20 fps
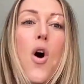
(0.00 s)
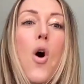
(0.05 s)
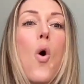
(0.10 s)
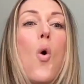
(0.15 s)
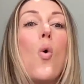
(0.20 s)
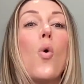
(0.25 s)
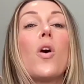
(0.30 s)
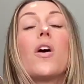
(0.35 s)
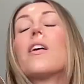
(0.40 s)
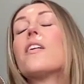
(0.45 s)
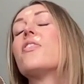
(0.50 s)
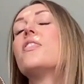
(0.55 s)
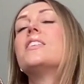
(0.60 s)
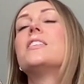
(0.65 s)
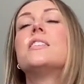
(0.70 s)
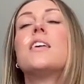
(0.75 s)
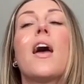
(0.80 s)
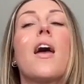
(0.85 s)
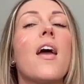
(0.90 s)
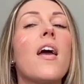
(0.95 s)
or The
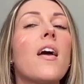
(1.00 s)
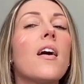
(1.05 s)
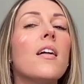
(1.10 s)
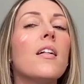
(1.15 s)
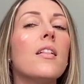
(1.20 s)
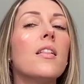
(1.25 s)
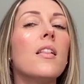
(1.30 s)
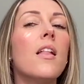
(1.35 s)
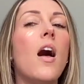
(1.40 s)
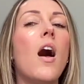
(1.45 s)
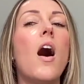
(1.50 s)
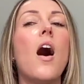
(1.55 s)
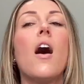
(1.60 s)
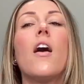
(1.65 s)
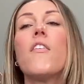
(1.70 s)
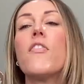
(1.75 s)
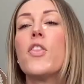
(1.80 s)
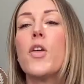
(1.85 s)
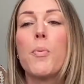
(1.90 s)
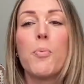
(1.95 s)
Tale
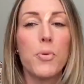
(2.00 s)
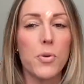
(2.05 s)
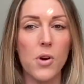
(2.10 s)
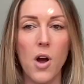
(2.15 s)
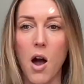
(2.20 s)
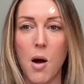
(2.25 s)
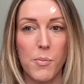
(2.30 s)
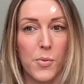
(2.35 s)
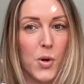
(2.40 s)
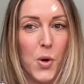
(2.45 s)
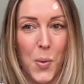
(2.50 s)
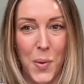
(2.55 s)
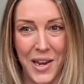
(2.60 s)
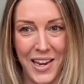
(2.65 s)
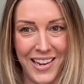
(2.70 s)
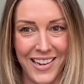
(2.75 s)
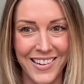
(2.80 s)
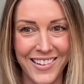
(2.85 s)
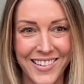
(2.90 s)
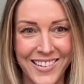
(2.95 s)
of the Prom Queen.